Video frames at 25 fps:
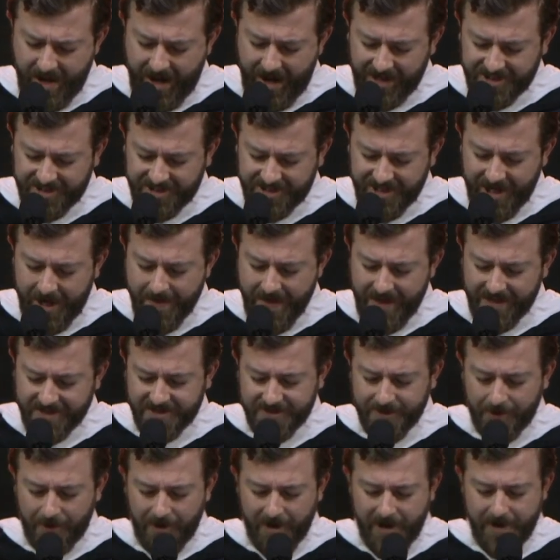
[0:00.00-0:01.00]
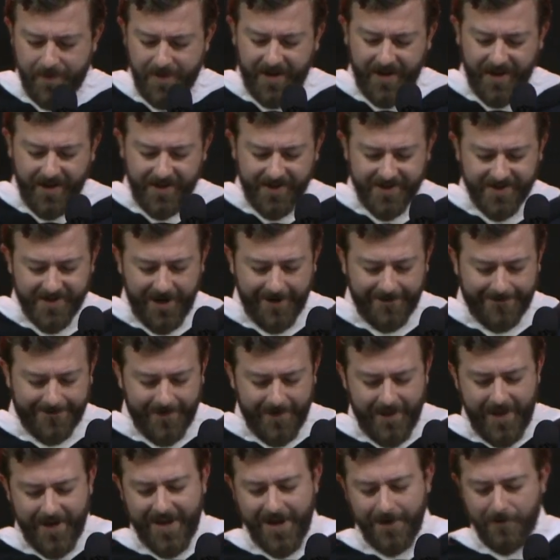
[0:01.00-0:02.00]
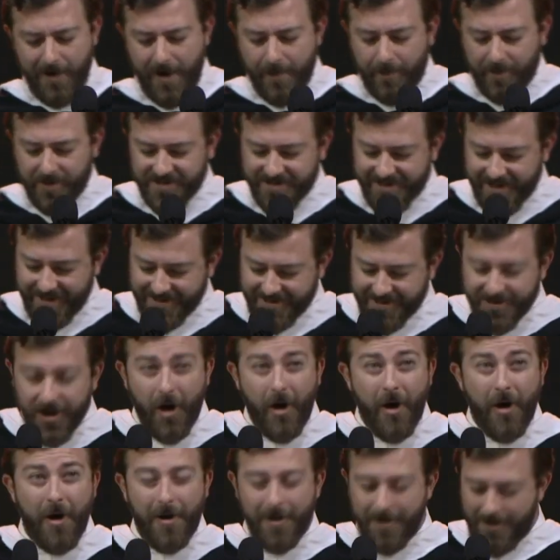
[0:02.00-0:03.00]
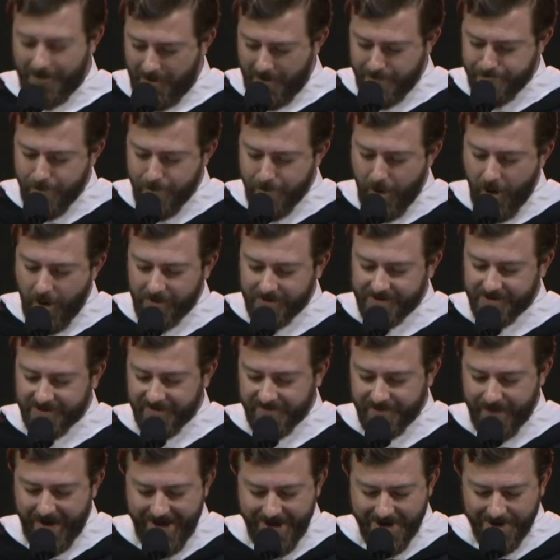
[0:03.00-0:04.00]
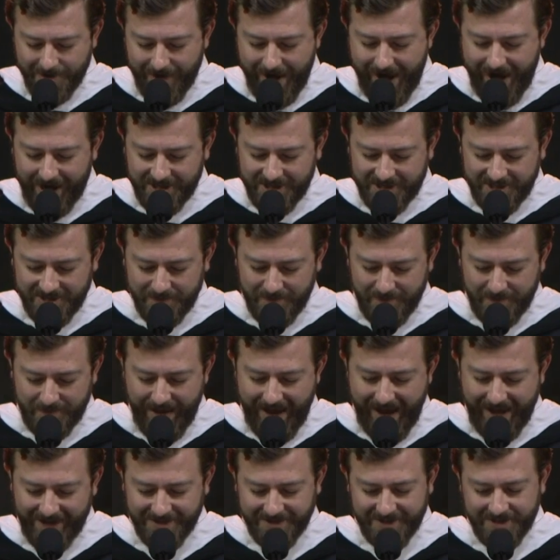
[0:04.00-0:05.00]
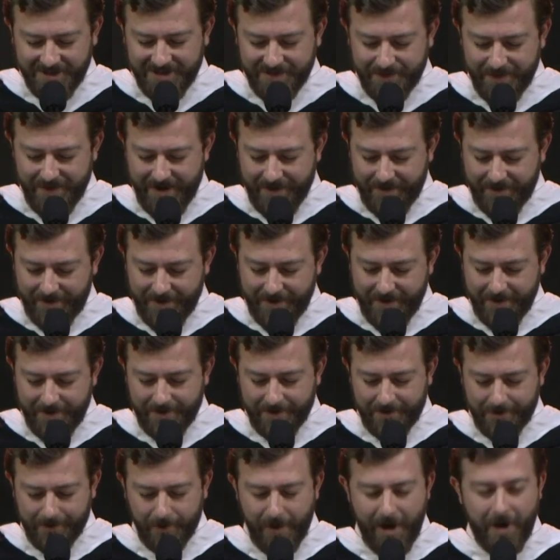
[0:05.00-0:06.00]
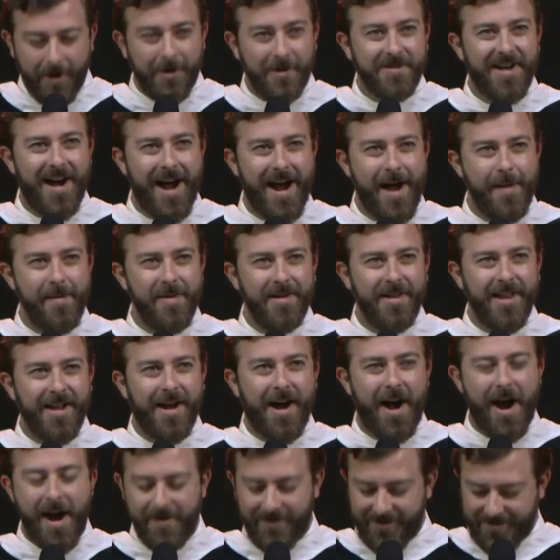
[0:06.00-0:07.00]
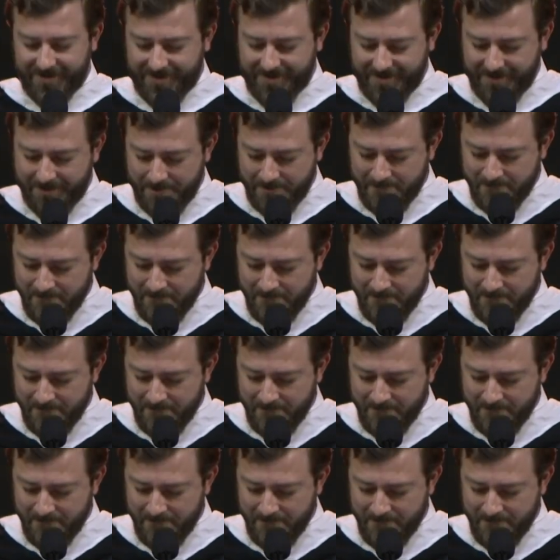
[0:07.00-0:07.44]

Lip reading: I share that story because I feel like it represents all or most of my interactions with Paxton Smith throughout her time at Lake Highlands.